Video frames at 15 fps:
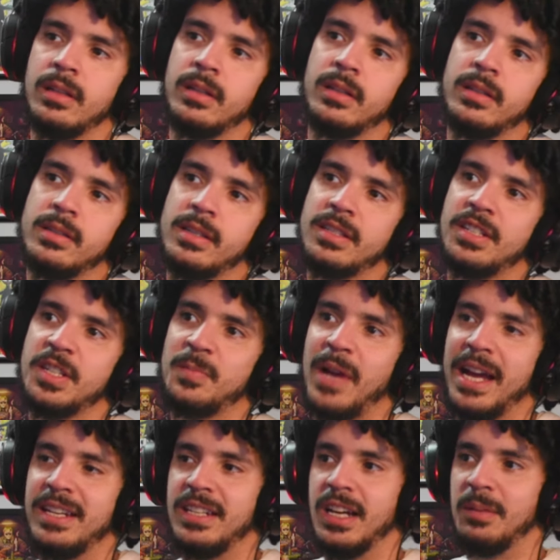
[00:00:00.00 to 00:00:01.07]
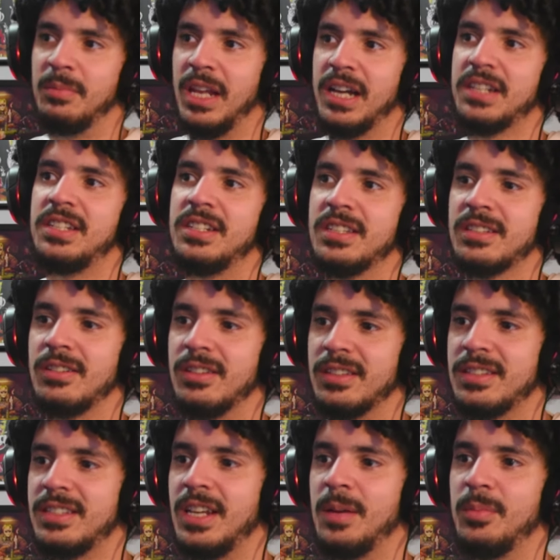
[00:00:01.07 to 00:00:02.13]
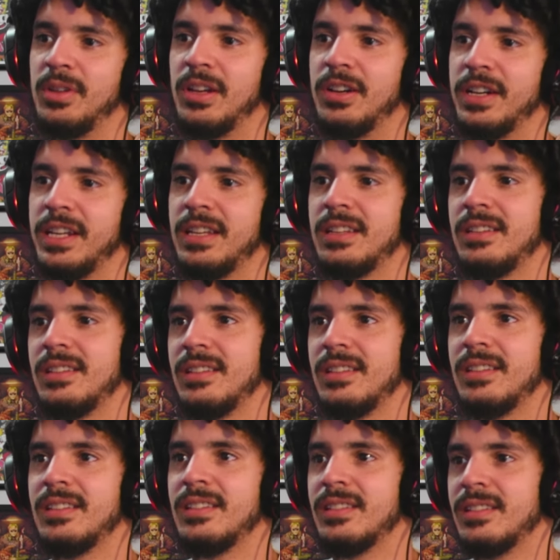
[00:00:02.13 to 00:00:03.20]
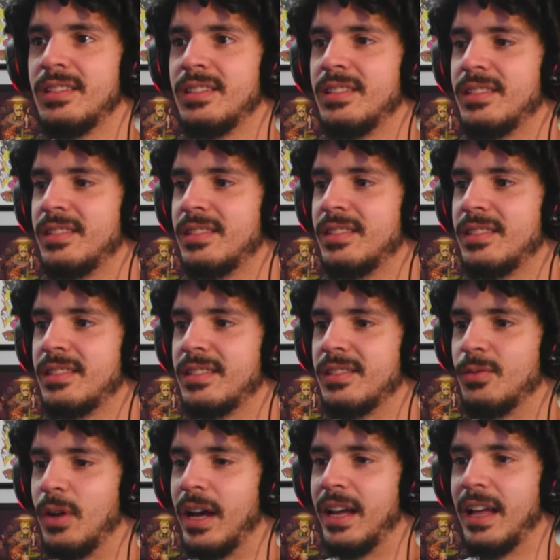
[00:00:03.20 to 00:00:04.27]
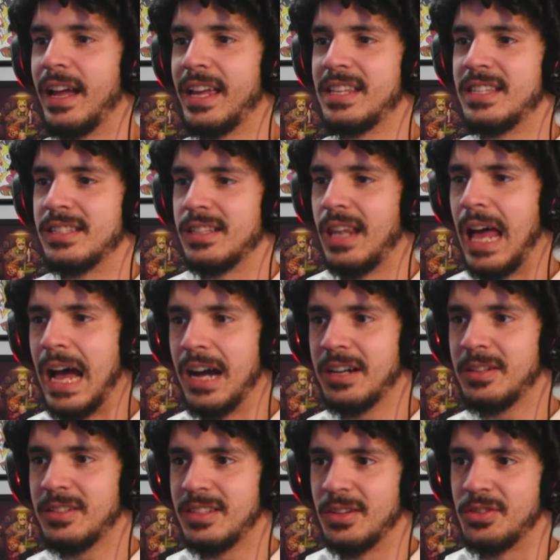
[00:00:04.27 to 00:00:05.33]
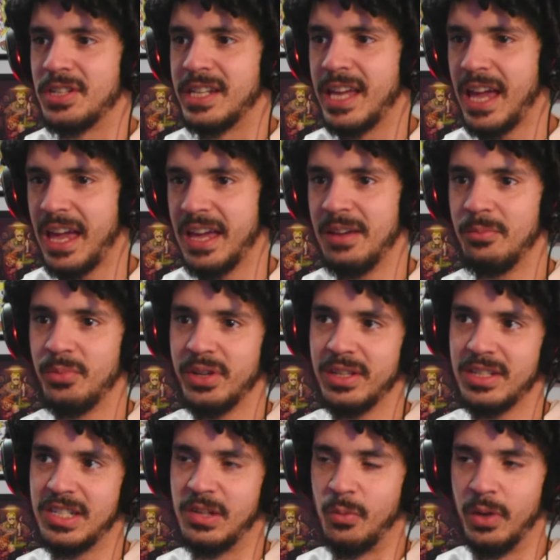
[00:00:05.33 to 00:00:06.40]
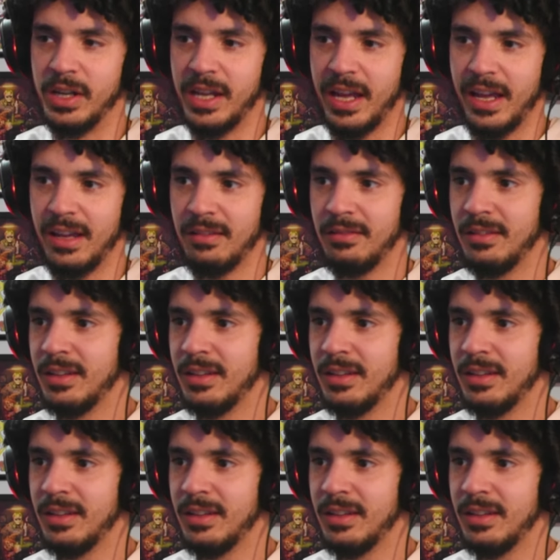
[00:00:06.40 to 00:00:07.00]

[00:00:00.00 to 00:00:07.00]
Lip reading: It's just by dumb luck she's just gonna stumble on in. Well, I guess it's locked, so she can't, but she would have.